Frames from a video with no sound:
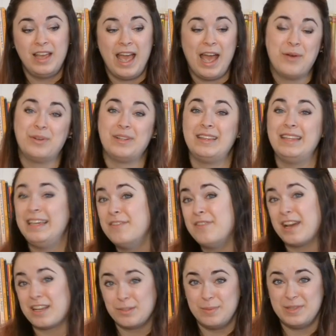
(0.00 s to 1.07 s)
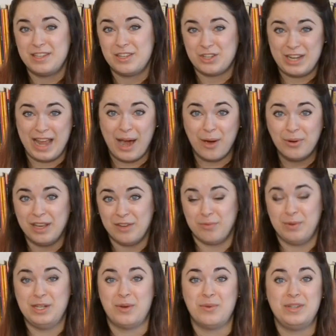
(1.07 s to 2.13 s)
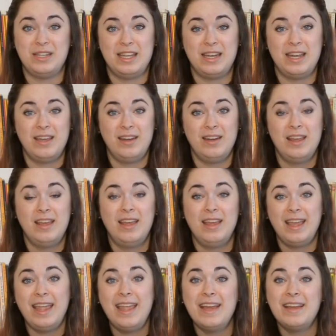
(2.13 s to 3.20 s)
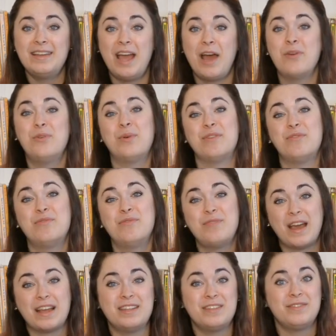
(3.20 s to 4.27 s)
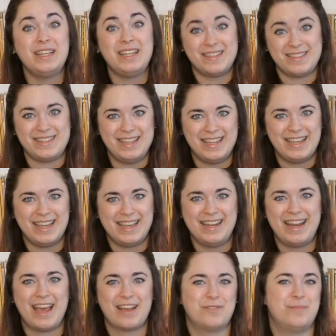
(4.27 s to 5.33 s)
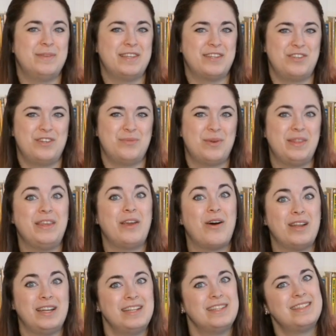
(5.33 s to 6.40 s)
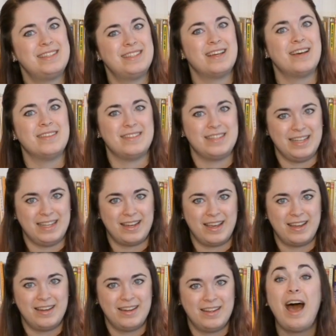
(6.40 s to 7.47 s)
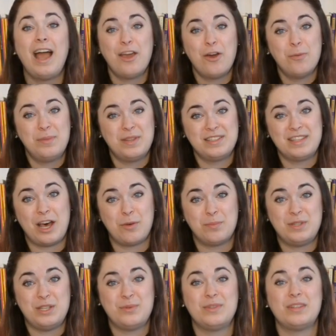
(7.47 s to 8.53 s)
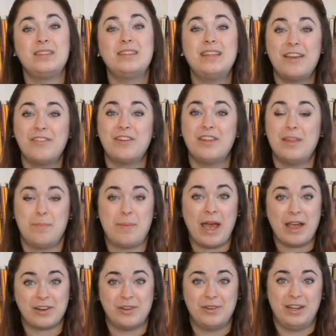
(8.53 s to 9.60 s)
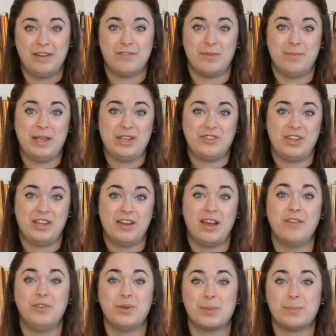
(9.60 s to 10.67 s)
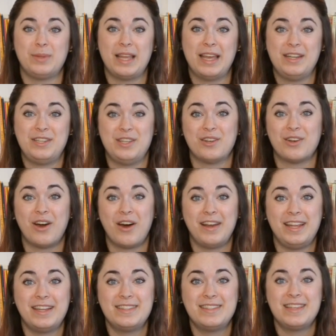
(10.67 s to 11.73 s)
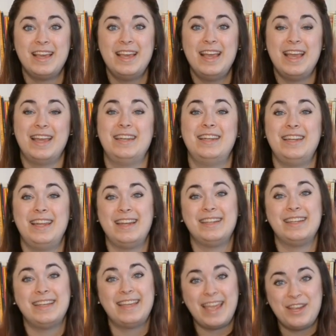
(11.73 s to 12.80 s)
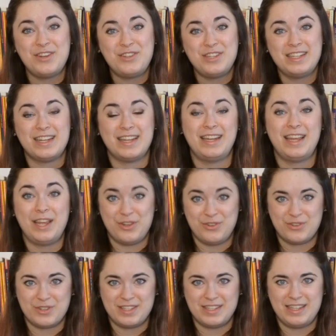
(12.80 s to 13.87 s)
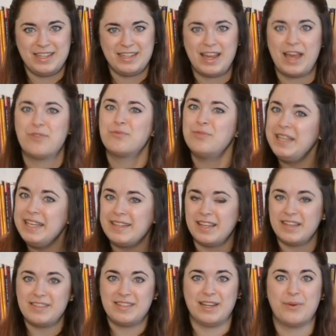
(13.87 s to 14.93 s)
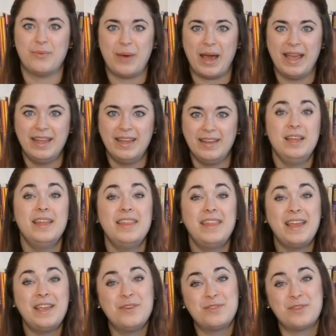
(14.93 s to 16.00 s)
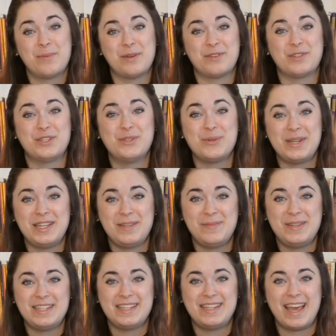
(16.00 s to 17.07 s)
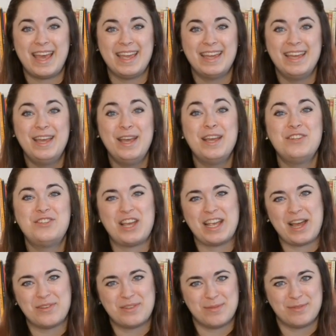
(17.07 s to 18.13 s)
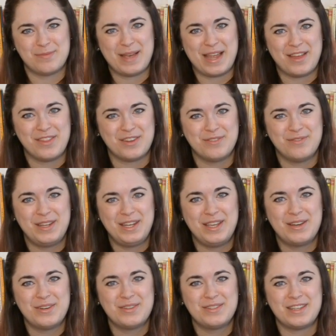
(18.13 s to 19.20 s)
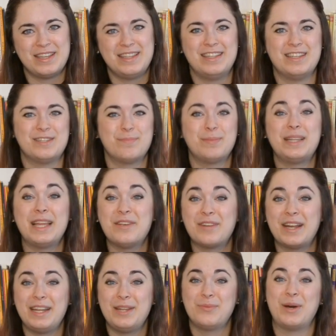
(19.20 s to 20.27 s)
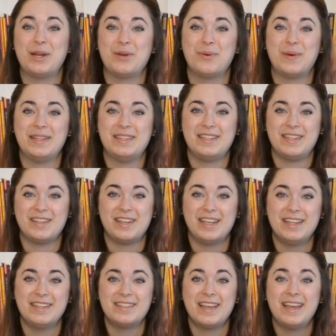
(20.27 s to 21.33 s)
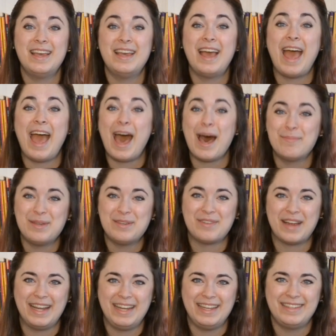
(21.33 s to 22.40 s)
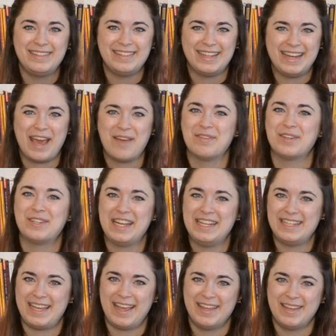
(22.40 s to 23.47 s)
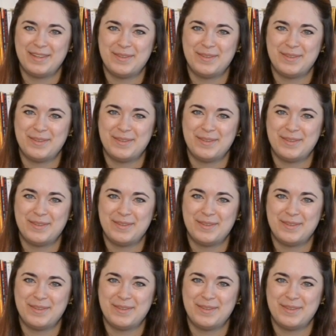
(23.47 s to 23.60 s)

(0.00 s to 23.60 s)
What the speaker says: how to leave exposition out if we don't need it, and how to effectively sneak in exposition when the audience does need it. I hope this helps you deliver the background information of your play to your audience in an engaging and interesting and realistic way. Thank you so much for joining me today. Check out some of my other videos in this Playwriting 101 series. Happy writing and have a great day.